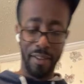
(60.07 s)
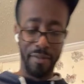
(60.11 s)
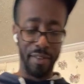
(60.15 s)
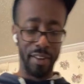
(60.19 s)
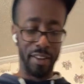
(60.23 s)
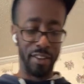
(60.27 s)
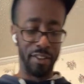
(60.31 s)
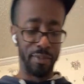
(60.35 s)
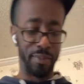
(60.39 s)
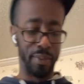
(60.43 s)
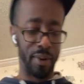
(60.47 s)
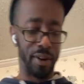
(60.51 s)
any
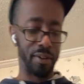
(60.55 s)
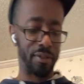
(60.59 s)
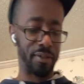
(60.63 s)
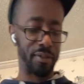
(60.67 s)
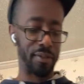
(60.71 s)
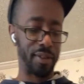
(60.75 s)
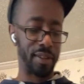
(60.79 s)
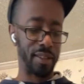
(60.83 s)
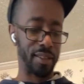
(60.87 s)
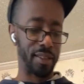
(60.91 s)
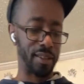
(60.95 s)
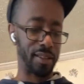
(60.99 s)
sprouts or
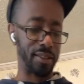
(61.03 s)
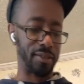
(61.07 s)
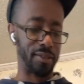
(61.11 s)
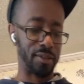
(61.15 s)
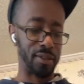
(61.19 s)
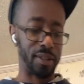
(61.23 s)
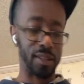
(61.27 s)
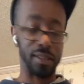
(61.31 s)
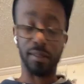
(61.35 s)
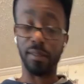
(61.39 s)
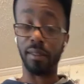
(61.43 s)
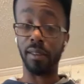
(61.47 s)
anything, so
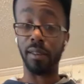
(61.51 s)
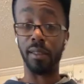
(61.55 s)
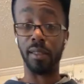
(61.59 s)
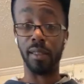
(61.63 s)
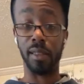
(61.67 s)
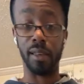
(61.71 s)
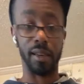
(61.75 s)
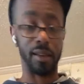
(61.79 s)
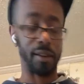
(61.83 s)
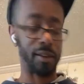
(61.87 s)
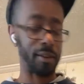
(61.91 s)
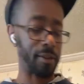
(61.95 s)
that's a good
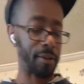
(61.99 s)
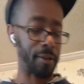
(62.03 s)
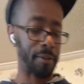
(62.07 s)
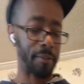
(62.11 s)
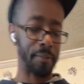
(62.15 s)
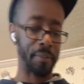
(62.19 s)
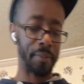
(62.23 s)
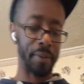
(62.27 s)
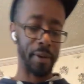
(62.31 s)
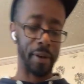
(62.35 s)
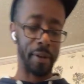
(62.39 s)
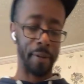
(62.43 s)
thing.
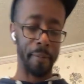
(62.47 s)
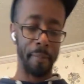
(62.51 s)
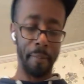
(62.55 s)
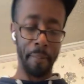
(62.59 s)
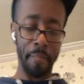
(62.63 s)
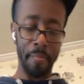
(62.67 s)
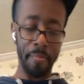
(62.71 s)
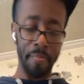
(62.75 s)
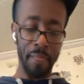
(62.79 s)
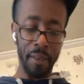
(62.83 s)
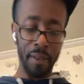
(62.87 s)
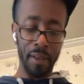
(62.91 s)
But
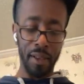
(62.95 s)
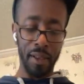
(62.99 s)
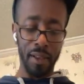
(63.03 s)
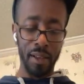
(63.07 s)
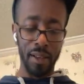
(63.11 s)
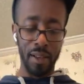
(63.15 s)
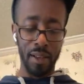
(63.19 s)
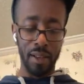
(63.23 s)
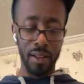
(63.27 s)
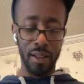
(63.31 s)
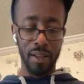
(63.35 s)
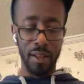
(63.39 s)

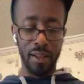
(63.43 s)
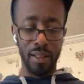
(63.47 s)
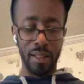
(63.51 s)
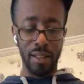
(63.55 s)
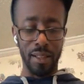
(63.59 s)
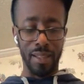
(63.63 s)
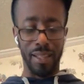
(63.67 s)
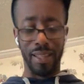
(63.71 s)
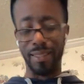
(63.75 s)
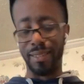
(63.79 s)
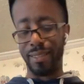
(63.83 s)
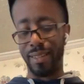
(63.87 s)

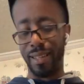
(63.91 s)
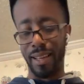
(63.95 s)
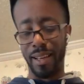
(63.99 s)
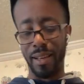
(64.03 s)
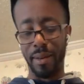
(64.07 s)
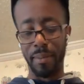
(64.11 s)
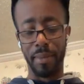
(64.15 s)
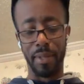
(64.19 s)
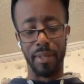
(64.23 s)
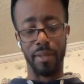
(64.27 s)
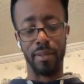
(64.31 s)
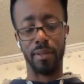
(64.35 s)

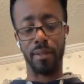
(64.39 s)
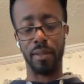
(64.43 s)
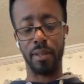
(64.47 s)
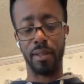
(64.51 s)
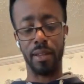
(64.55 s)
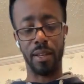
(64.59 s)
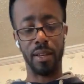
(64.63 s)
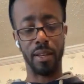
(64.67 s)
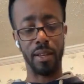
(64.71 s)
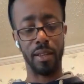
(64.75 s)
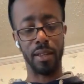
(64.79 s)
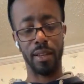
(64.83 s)
lunchtime is
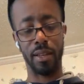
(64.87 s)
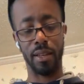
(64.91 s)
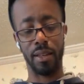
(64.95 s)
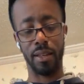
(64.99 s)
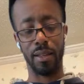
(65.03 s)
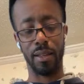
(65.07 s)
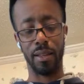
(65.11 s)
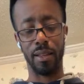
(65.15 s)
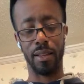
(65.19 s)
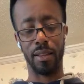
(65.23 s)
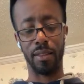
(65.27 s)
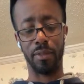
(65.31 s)

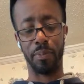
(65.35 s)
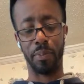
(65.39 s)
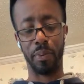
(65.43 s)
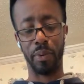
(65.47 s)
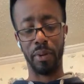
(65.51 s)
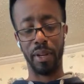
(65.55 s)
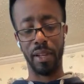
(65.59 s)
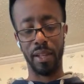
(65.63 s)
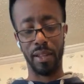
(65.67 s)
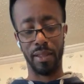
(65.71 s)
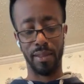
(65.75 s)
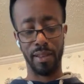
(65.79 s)

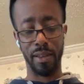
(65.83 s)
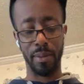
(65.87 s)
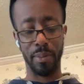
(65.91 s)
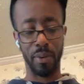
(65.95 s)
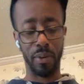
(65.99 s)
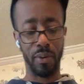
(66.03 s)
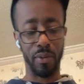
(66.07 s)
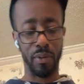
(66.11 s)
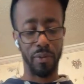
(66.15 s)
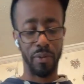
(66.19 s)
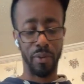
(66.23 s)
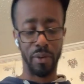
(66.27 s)
pretty
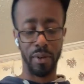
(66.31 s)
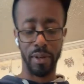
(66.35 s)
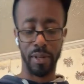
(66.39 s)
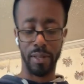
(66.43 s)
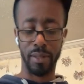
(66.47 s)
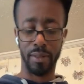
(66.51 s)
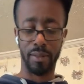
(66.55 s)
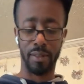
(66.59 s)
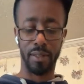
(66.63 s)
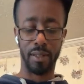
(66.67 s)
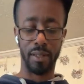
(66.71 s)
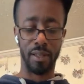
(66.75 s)
typical for us
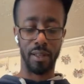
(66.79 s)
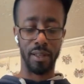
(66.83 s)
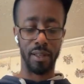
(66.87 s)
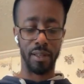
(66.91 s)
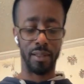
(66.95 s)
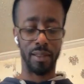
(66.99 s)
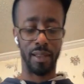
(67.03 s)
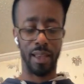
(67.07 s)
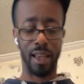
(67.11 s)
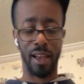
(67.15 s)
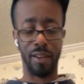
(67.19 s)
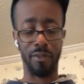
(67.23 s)
to
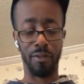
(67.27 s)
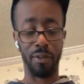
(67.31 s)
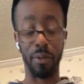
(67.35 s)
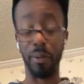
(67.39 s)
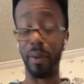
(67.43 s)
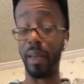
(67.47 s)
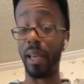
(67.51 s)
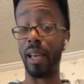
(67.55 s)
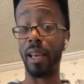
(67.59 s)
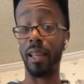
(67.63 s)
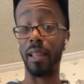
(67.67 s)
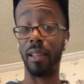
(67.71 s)
have what we
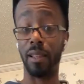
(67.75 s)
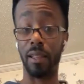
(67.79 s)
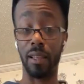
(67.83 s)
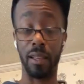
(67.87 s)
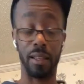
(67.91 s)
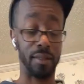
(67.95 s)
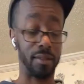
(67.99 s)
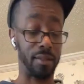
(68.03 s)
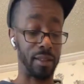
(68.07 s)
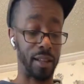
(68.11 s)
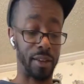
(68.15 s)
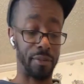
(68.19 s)
had
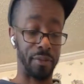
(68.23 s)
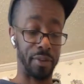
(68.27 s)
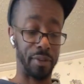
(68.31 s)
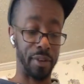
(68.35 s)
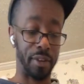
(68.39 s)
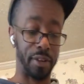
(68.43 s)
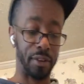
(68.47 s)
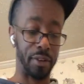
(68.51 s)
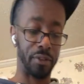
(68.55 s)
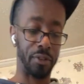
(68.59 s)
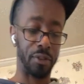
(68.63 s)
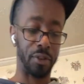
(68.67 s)
last night for
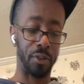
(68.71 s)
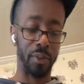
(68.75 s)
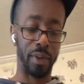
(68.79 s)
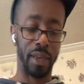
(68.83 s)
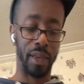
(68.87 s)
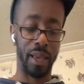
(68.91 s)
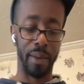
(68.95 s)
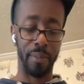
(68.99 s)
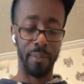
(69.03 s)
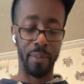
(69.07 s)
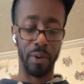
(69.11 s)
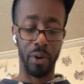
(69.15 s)
dinner. So we
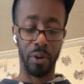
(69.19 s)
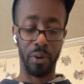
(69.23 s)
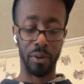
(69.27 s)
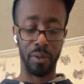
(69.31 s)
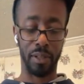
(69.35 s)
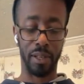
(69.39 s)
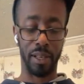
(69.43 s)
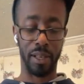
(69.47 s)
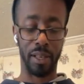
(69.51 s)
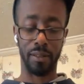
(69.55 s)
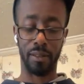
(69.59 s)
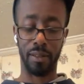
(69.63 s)
had burgers
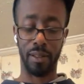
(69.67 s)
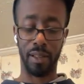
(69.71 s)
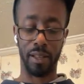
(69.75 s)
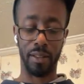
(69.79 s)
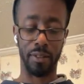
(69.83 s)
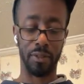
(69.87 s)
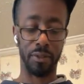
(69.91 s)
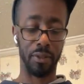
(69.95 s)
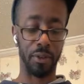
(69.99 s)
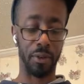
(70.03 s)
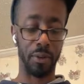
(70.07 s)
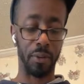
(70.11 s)
last night,
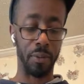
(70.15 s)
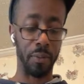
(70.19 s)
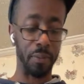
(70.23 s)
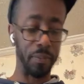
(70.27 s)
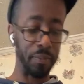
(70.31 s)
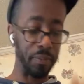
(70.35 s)
so